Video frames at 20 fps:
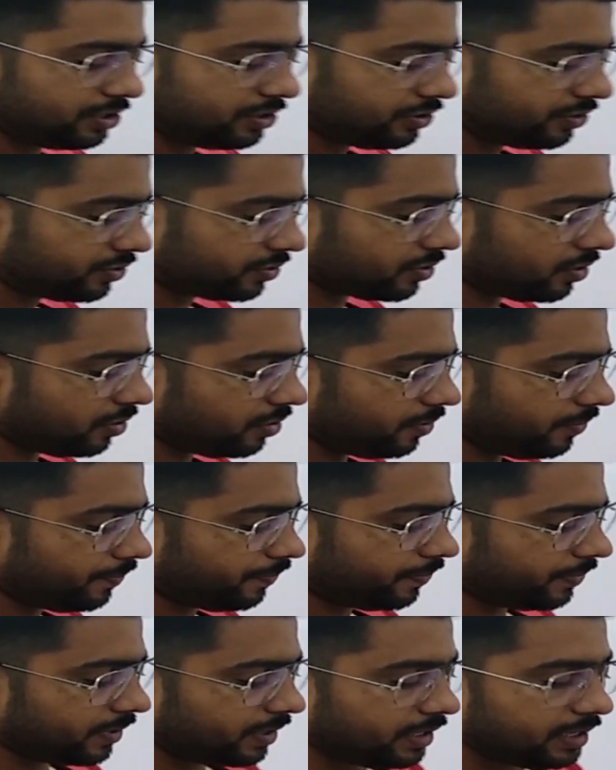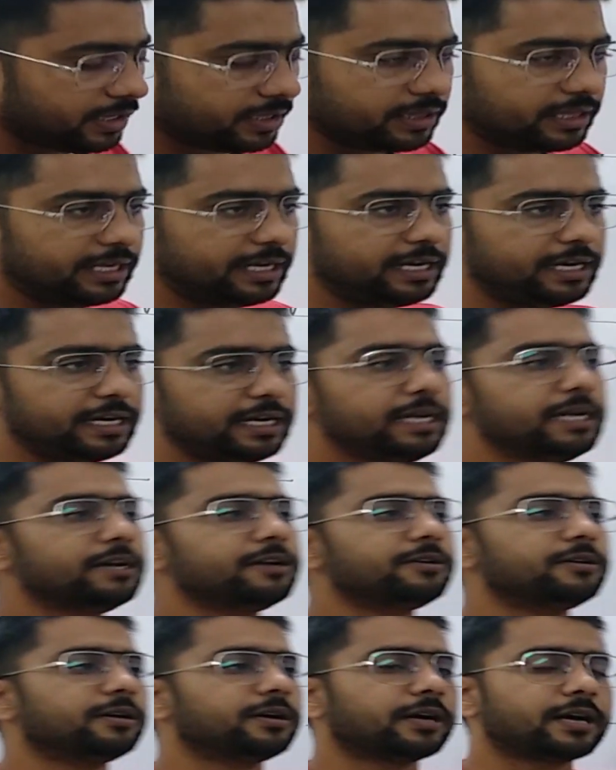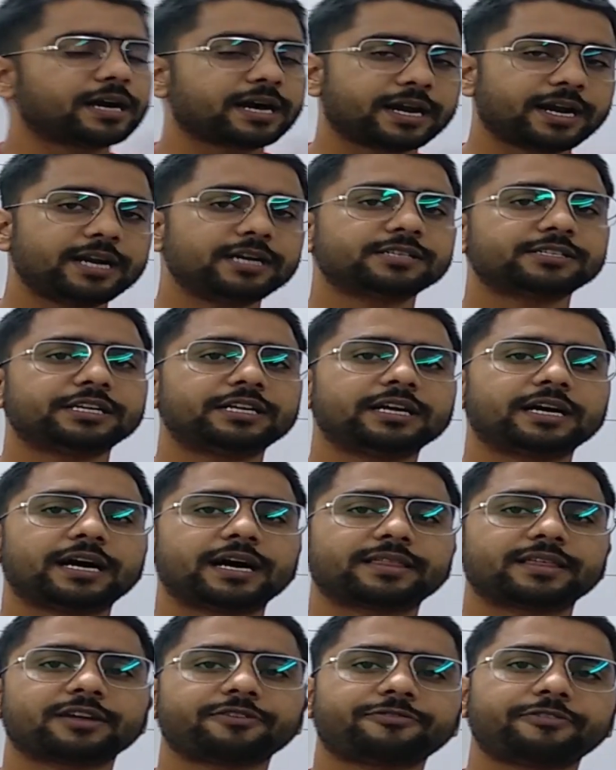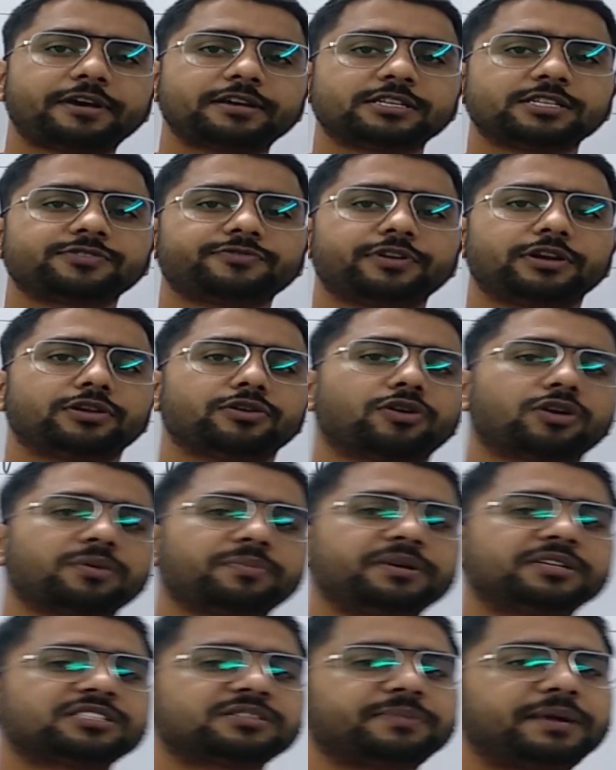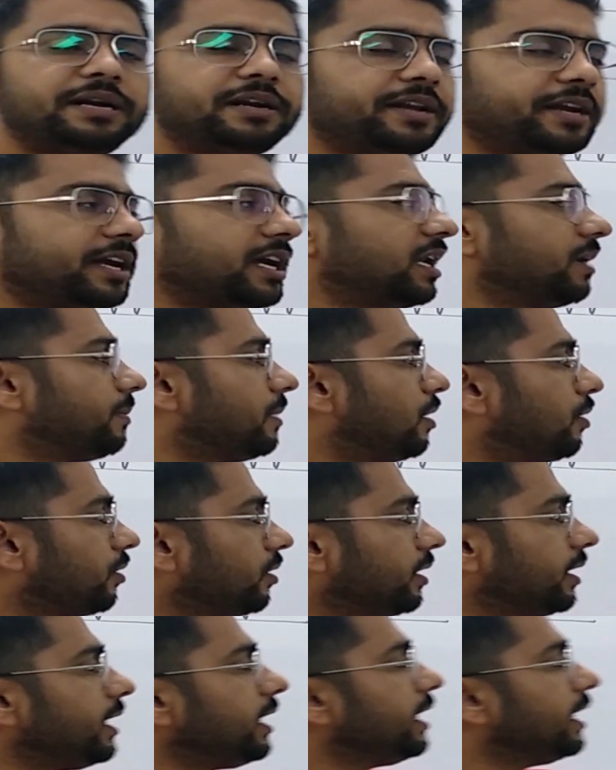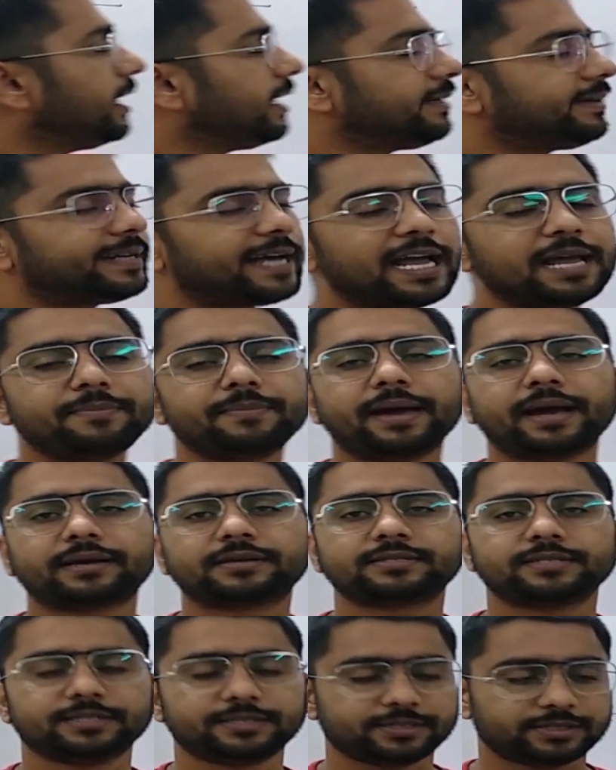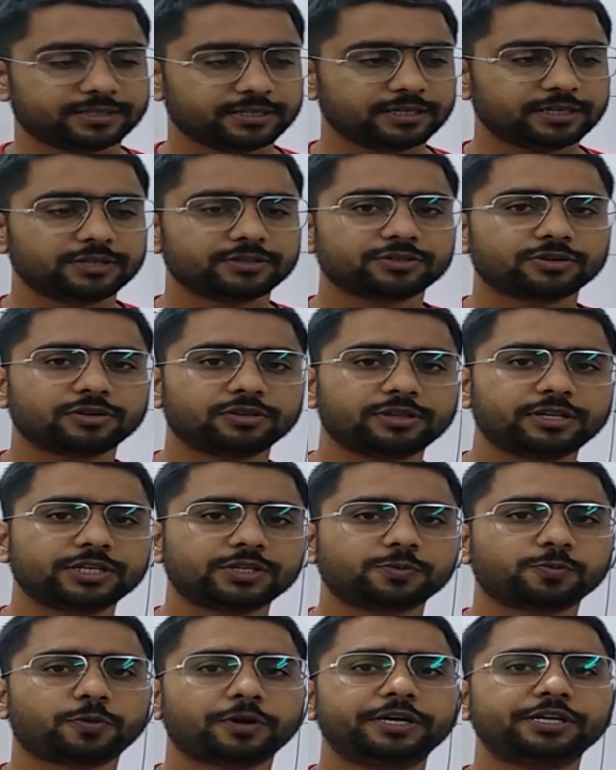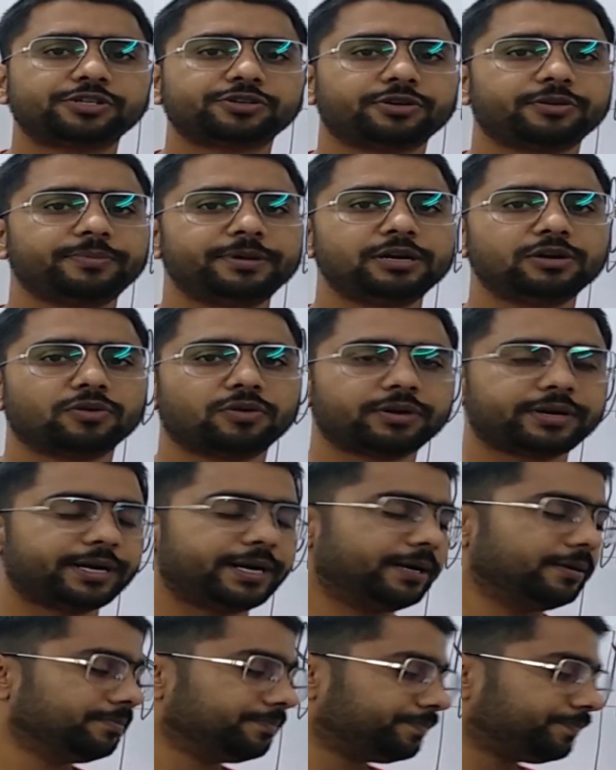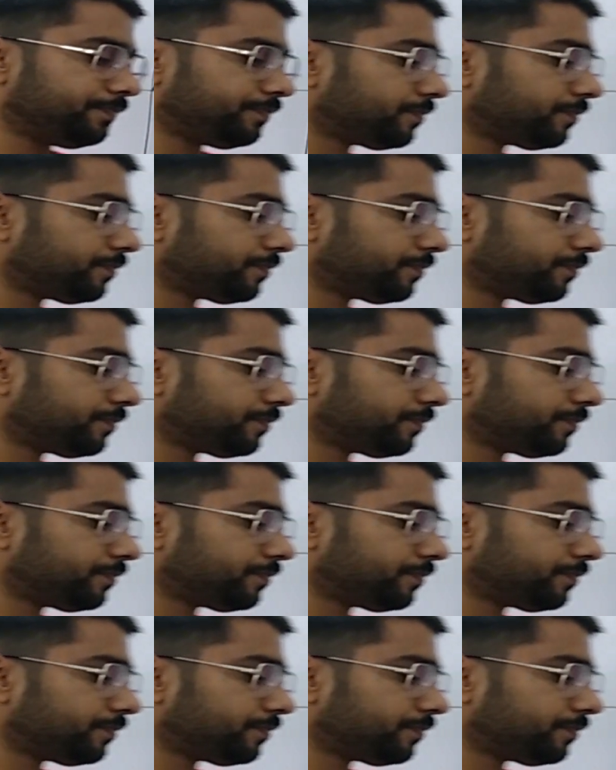So the currents in other phases will not be symmetrical about the time axis. So this point should be noted.